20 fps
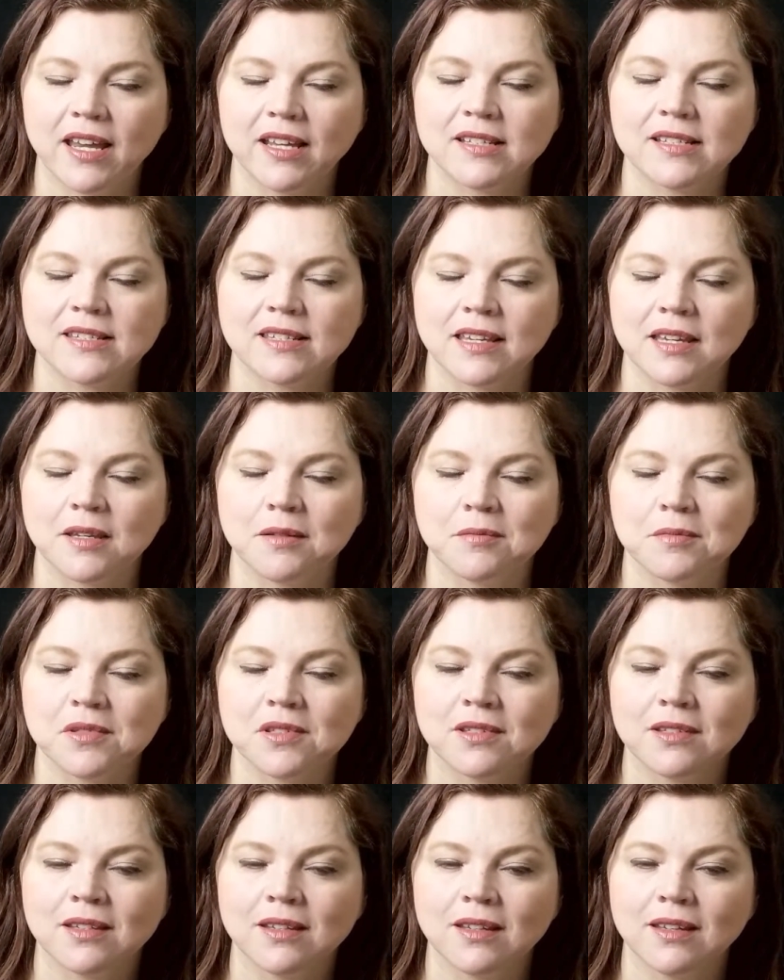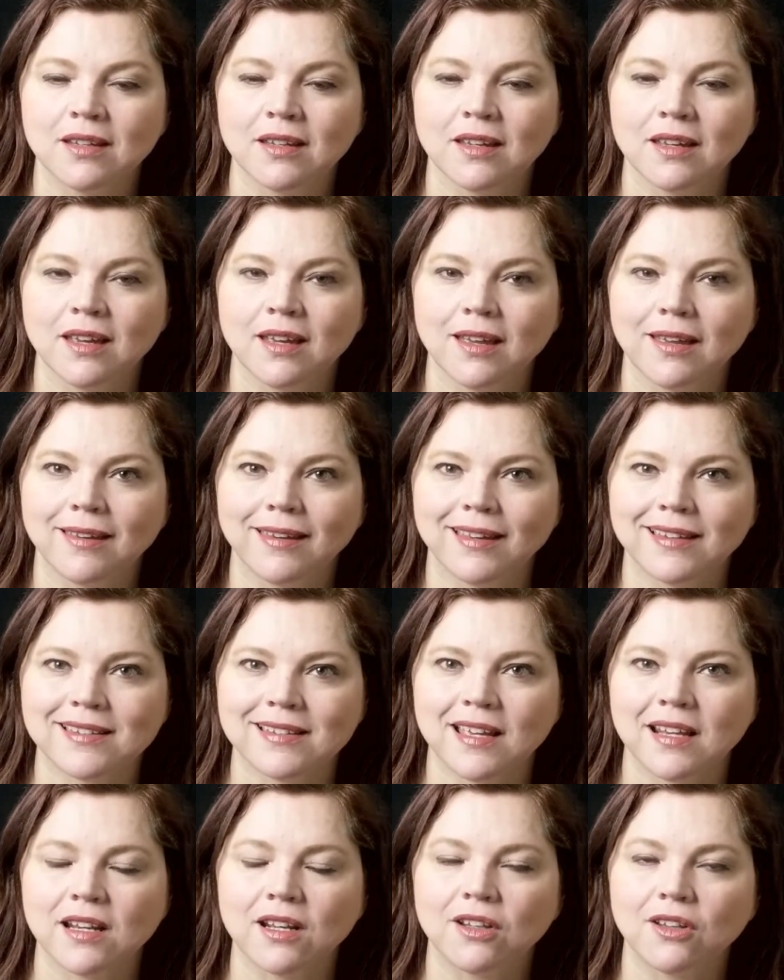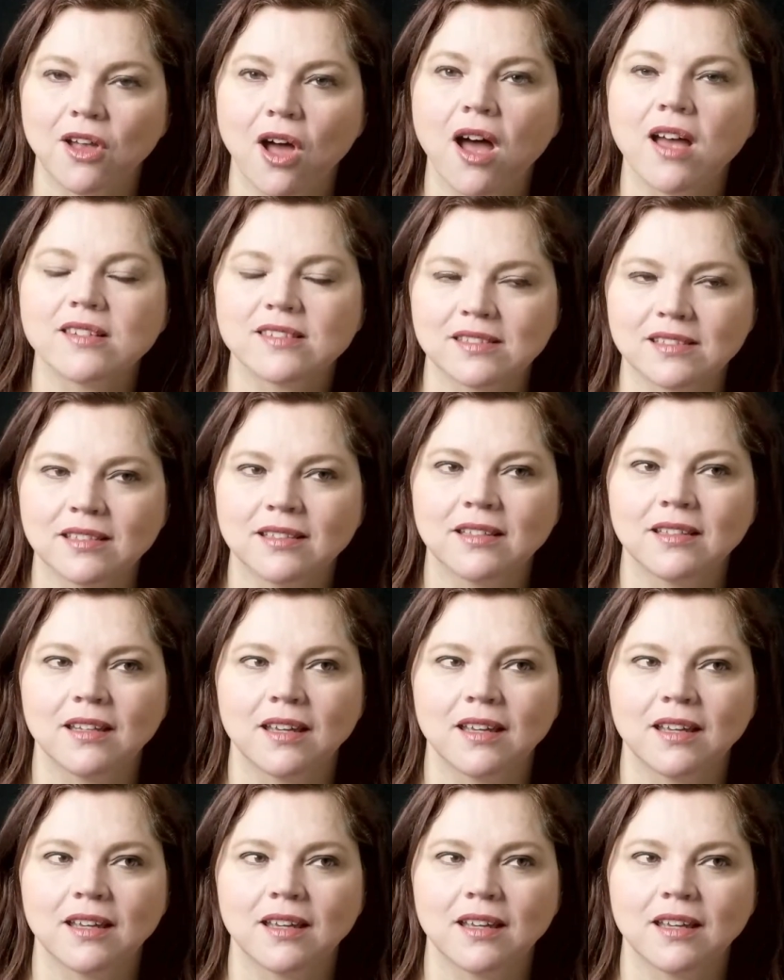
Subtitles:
it seems, gets kind of glossed.